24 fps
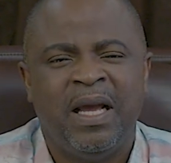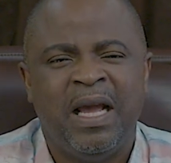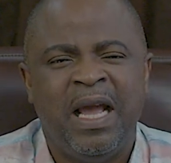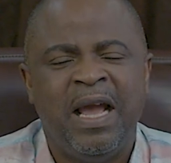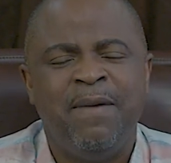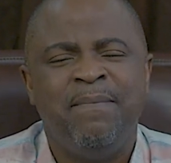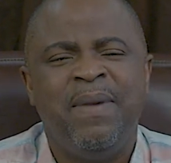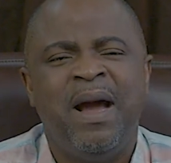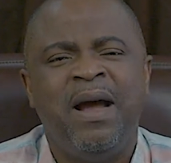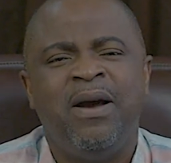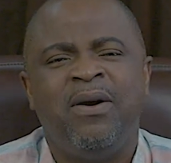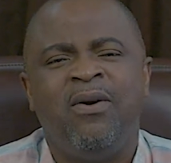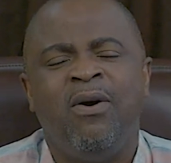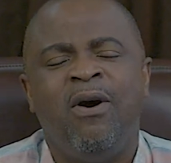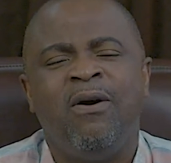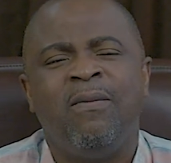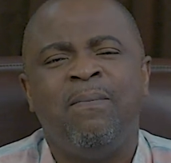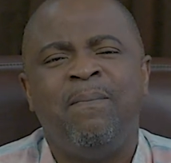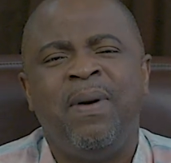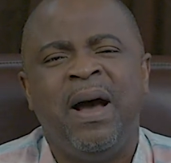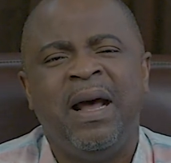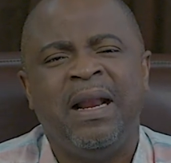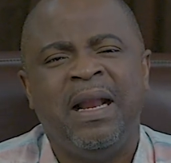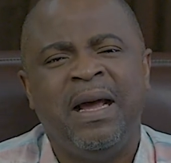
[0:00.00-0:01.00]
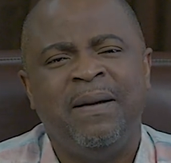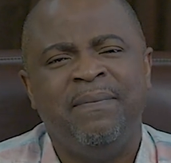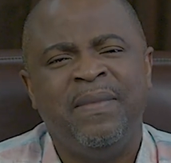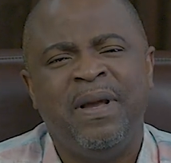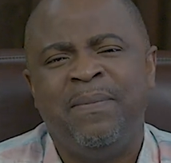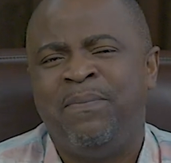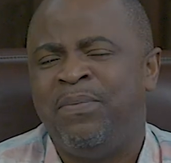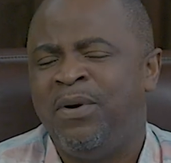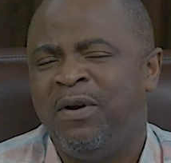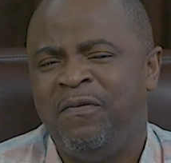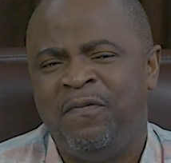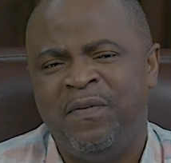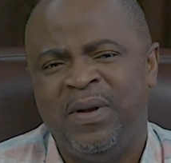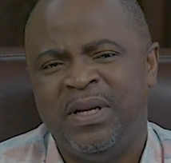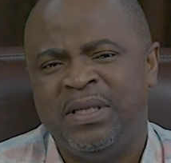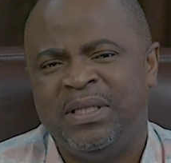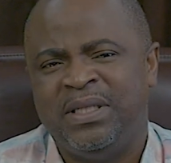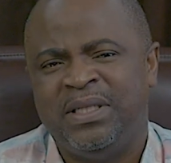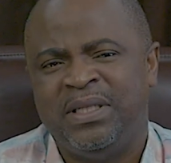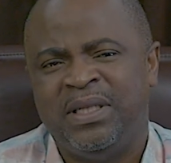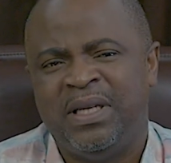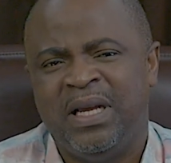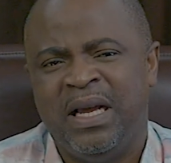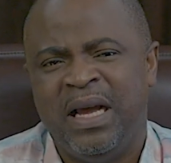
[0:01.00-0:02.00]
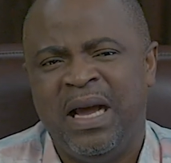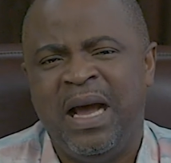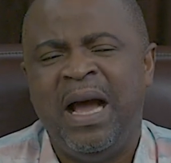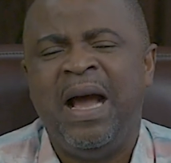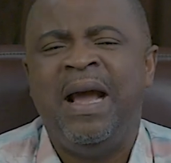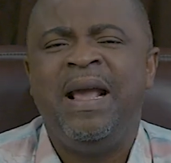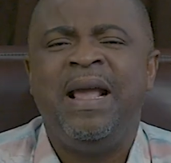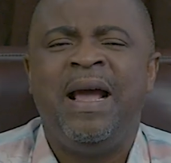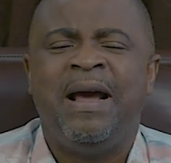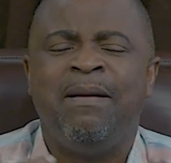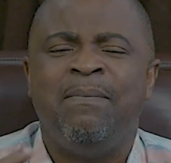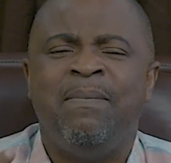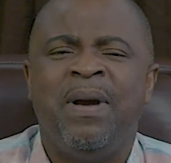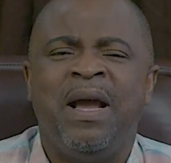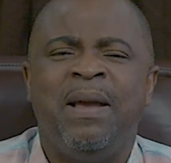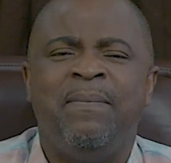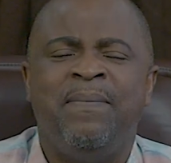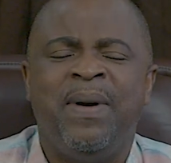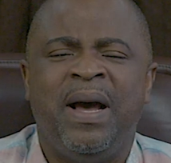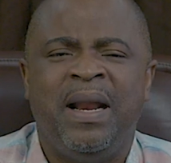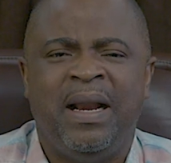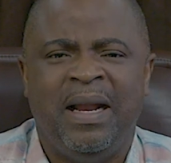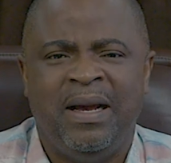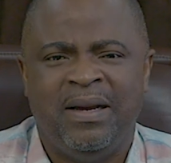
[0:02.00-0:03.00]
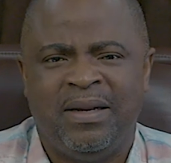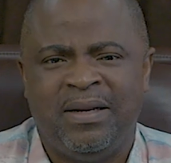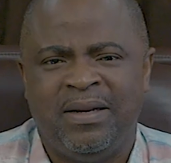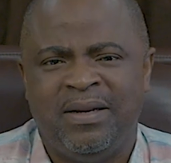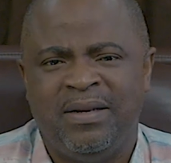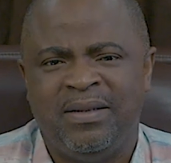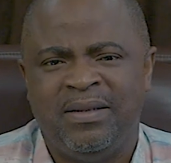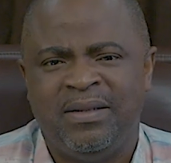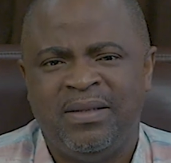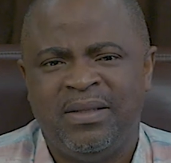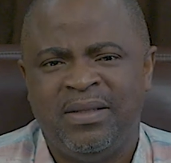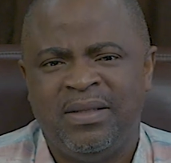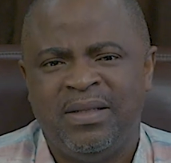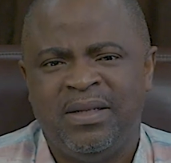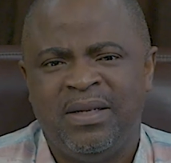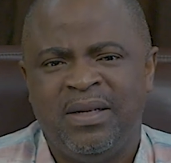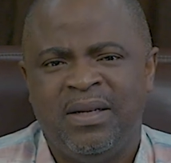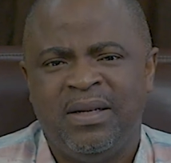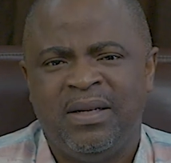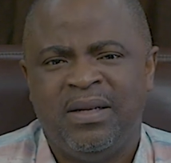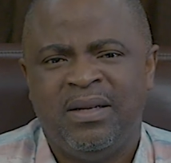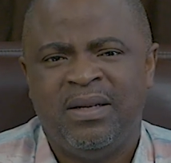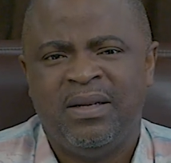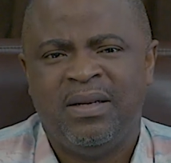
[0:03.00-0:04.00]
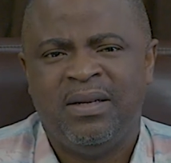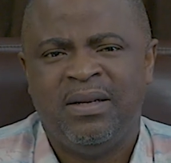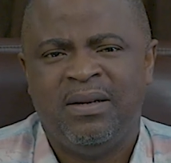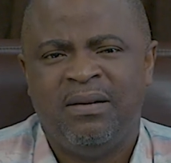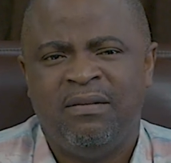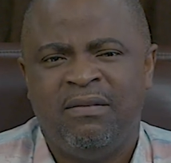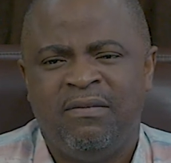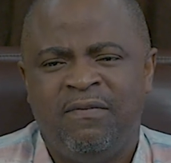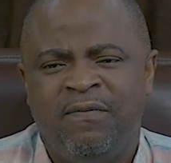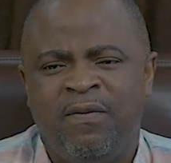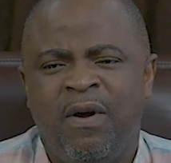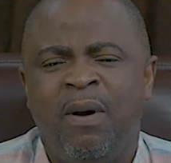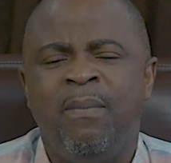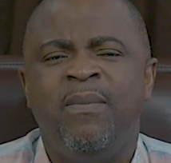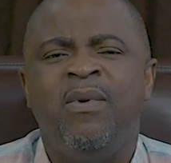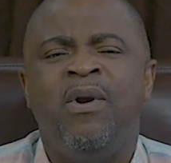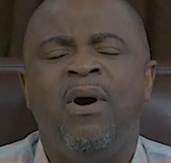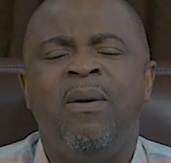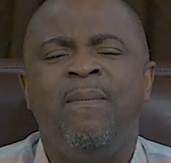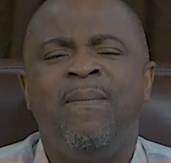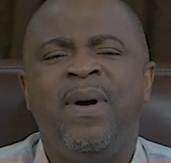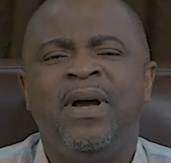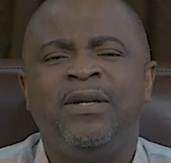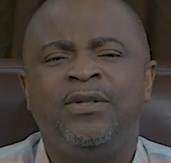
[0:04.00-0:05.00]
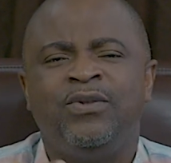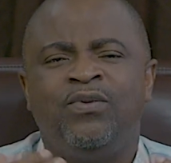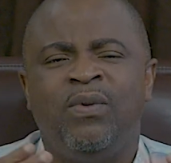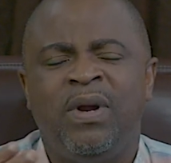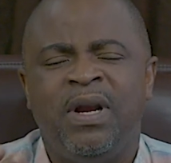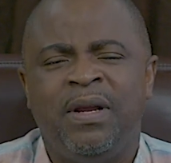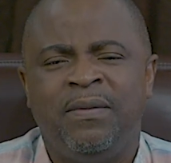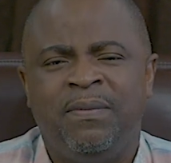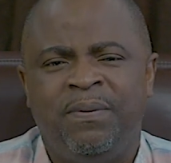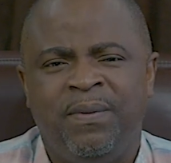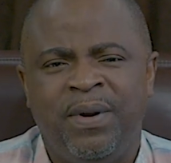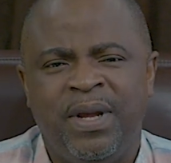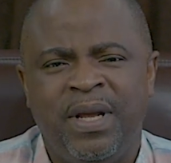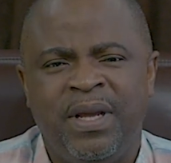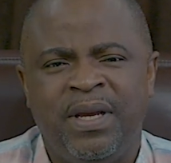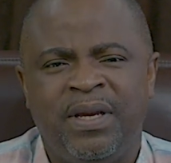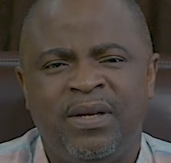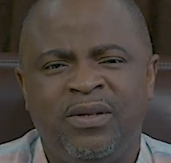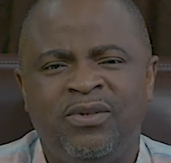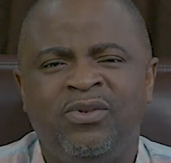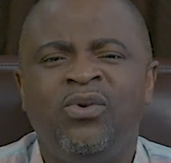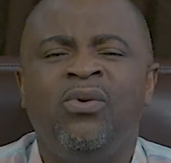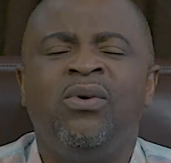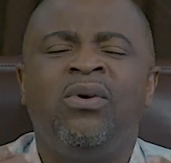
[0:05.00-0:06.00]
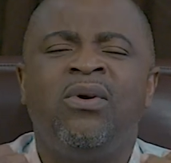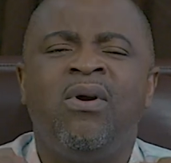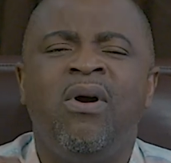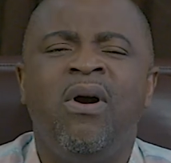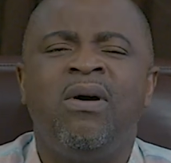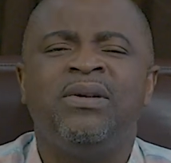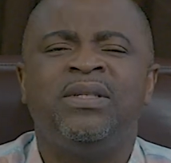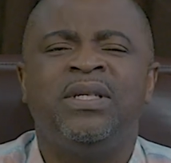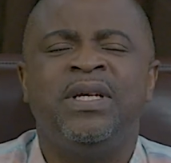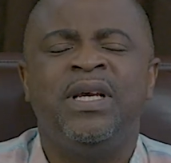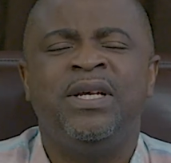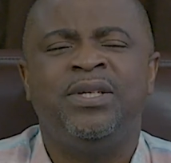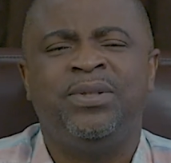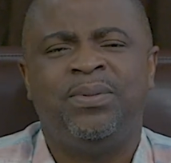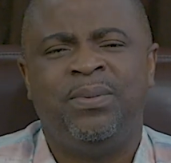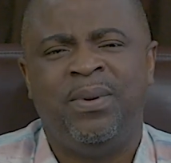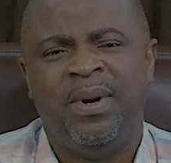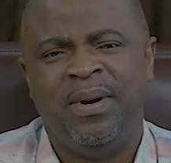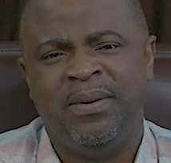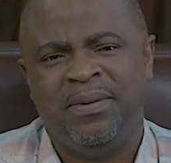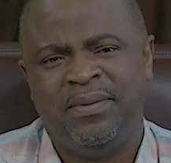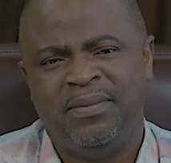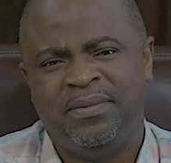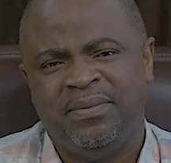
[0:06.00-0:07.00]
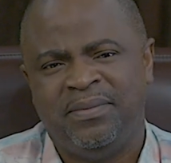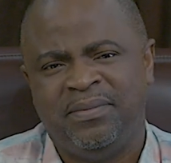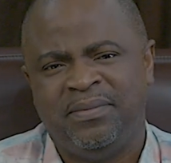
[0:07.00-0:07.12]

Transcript: A man called Balaam, a prophet, hired by Balak from Numbers 23 to curse Israel.